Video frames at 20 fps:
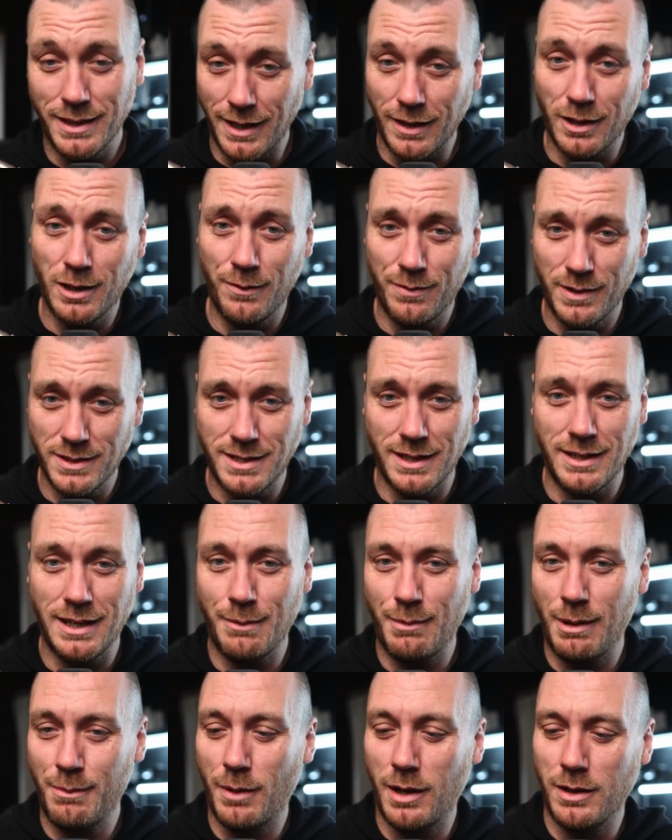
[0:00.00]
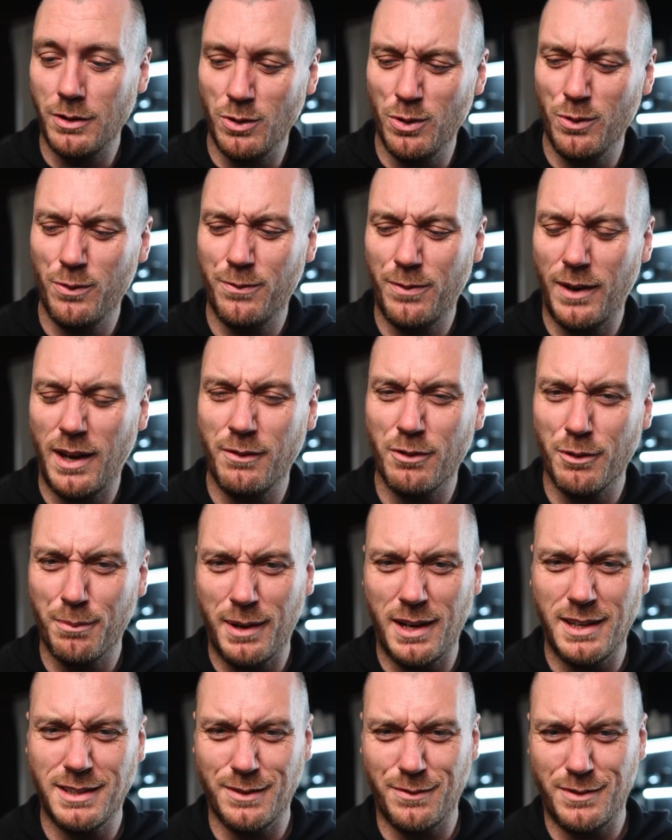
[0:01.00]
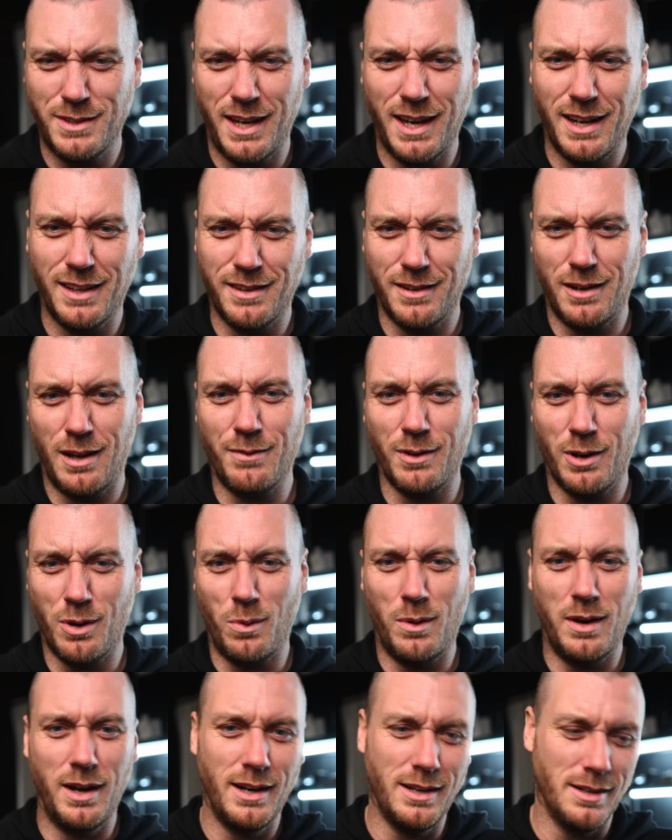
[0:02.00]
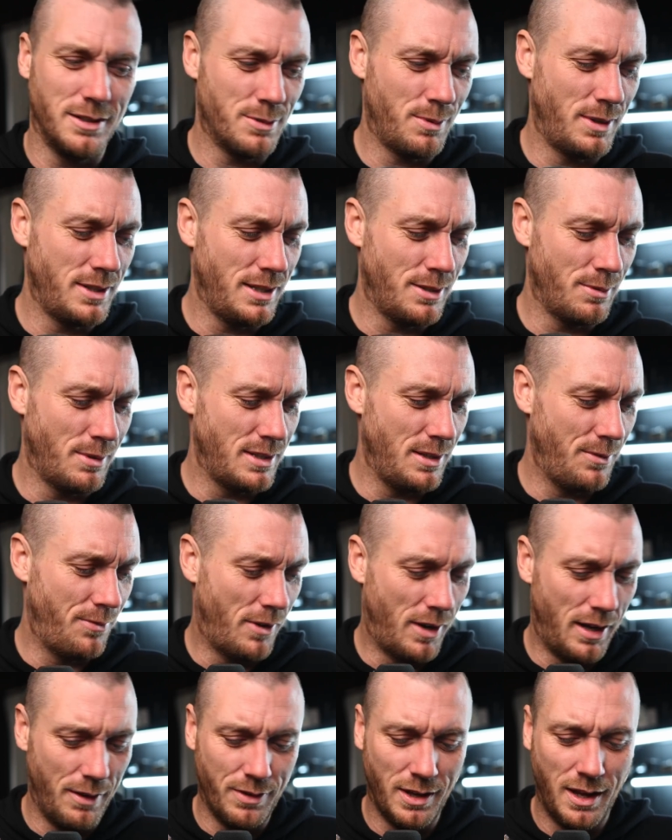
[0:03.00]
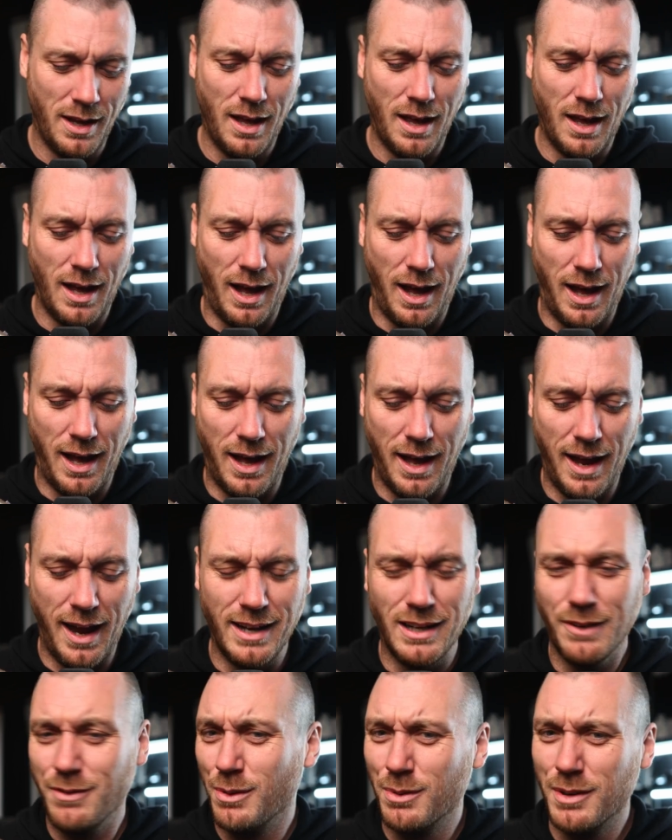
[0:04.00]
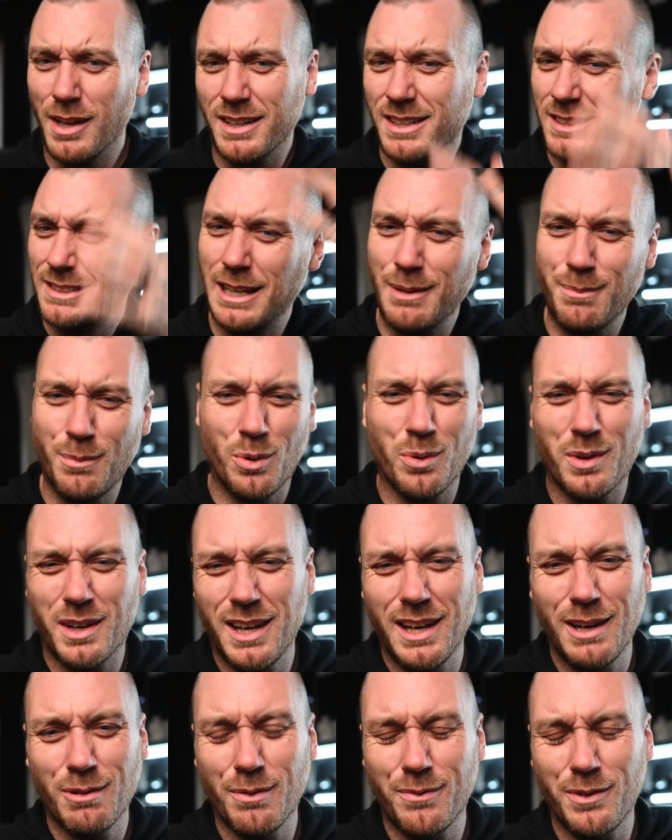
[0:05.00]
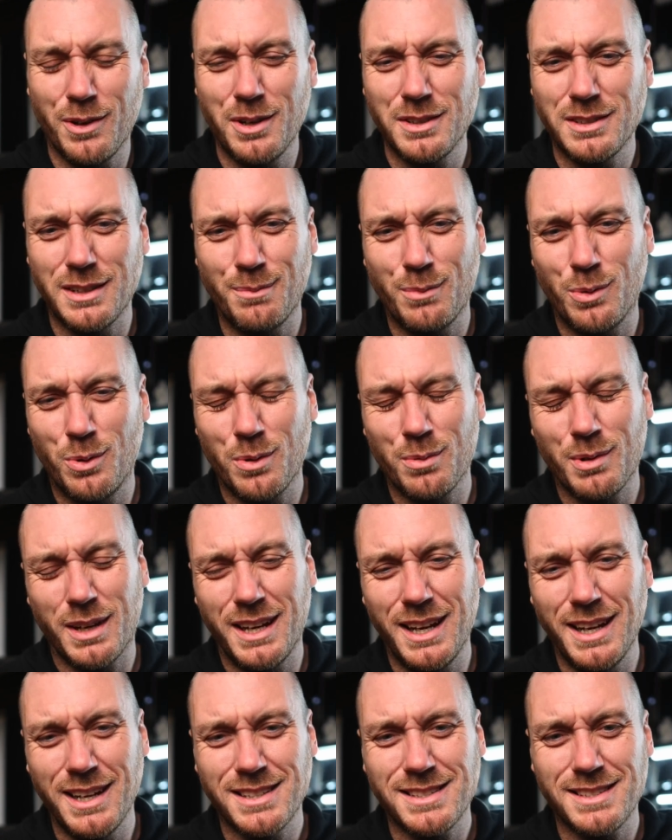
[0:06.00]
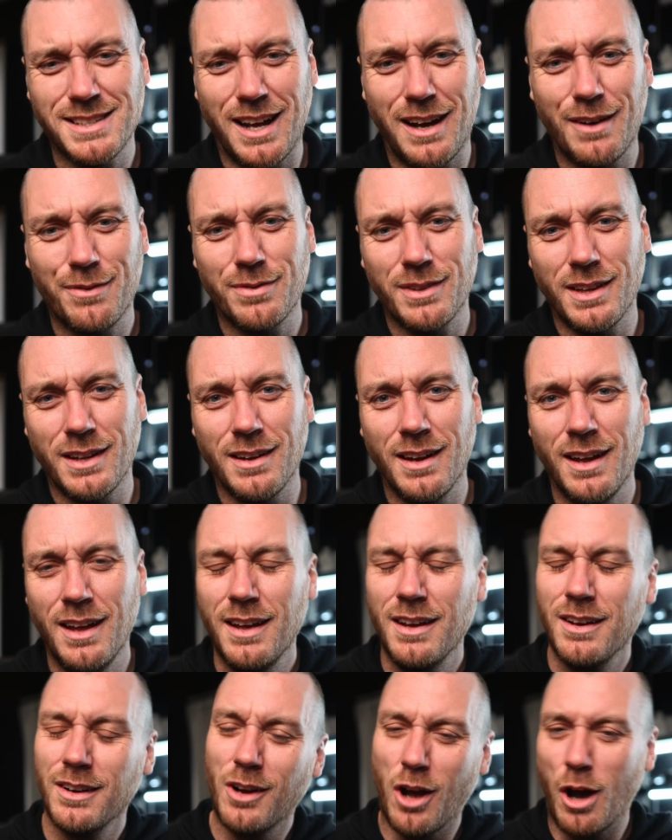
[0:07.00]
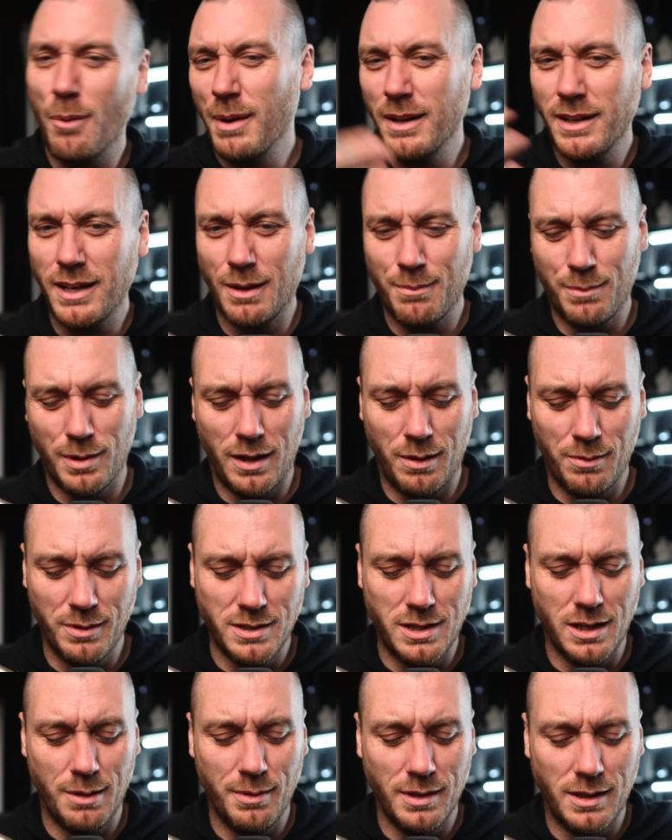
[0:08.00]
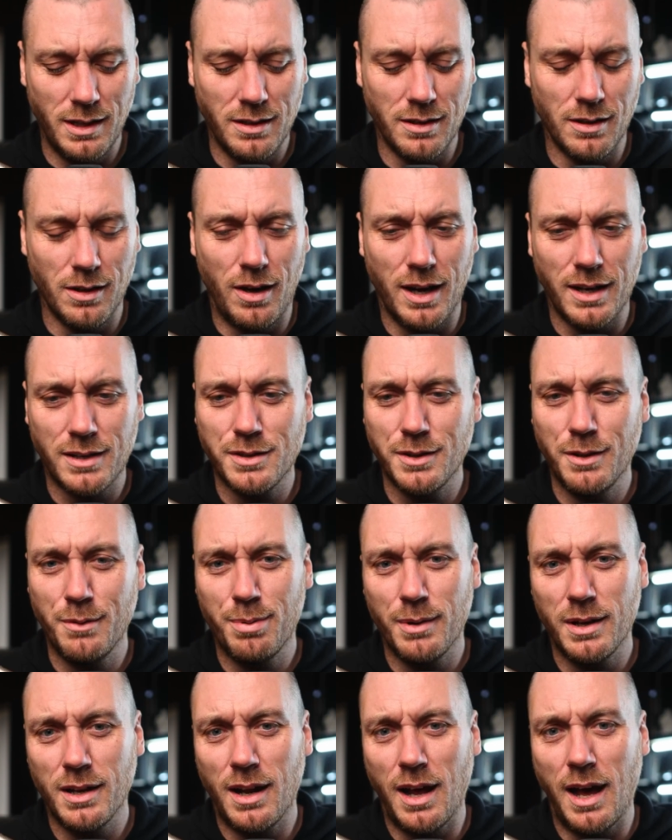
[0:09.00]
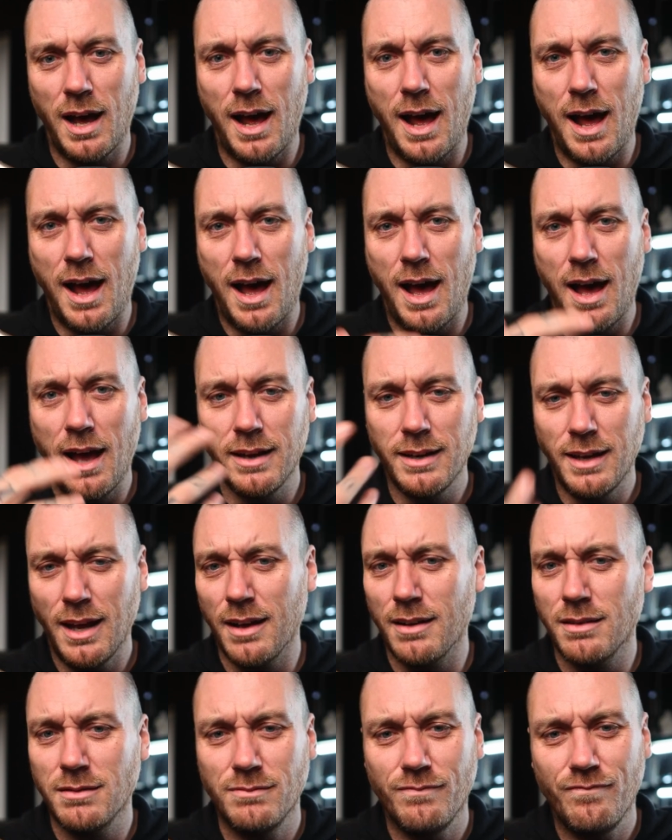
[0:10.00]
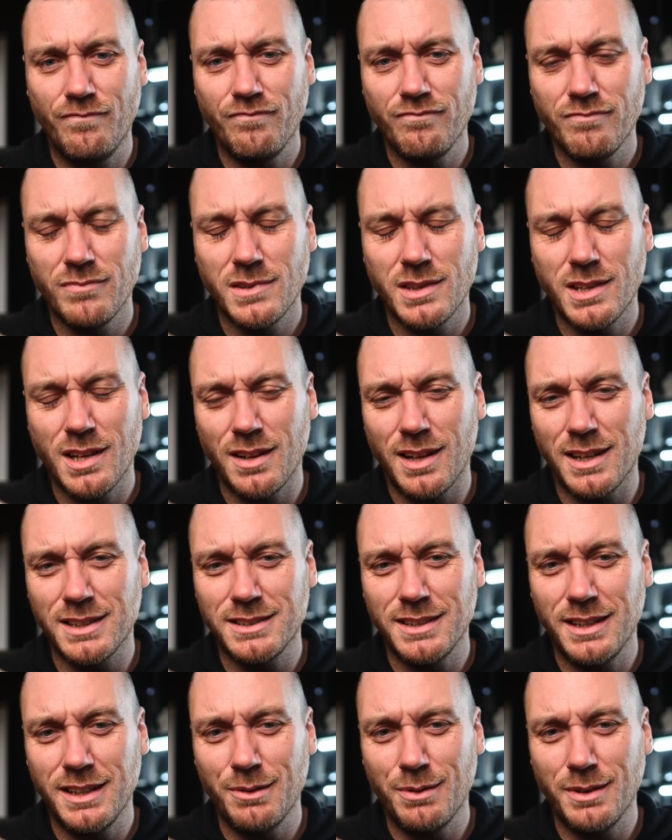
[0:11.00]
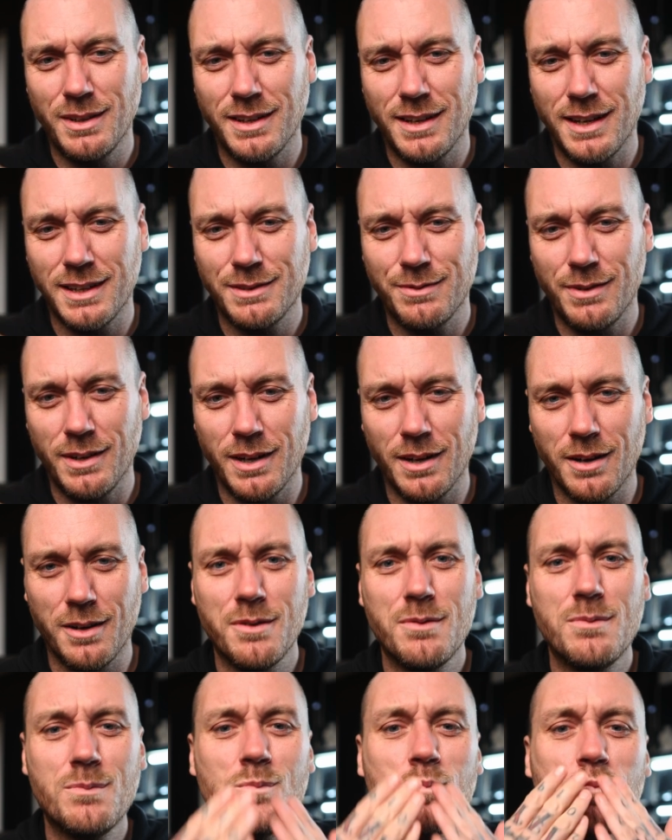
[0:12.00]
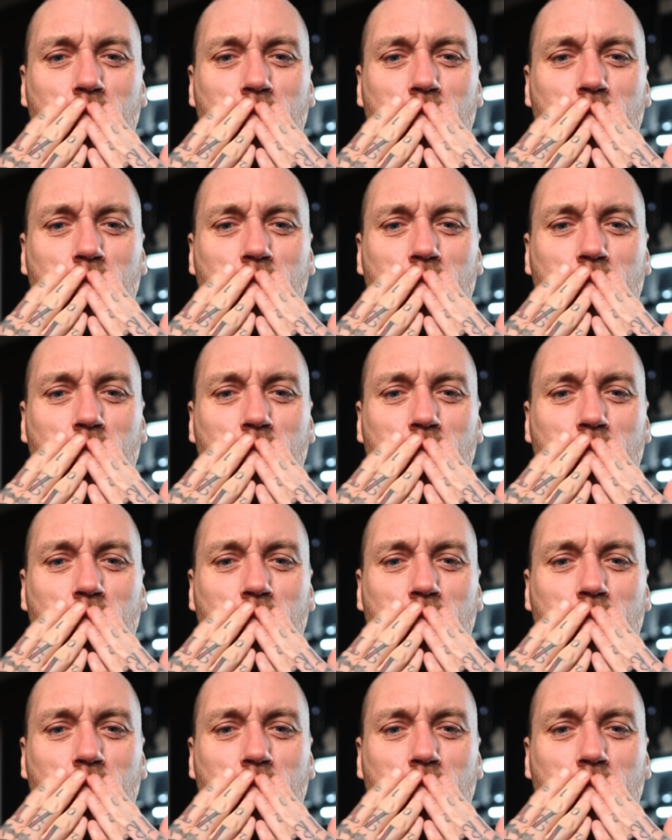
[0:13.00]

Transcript: Thank you for sending me my new favorite piece of tech that I've acquired in 2025. And if you would like to see more gear reviews and more gear stuff, then comment down below and tell me that you'd like to. But yeah, till I see you in the next video.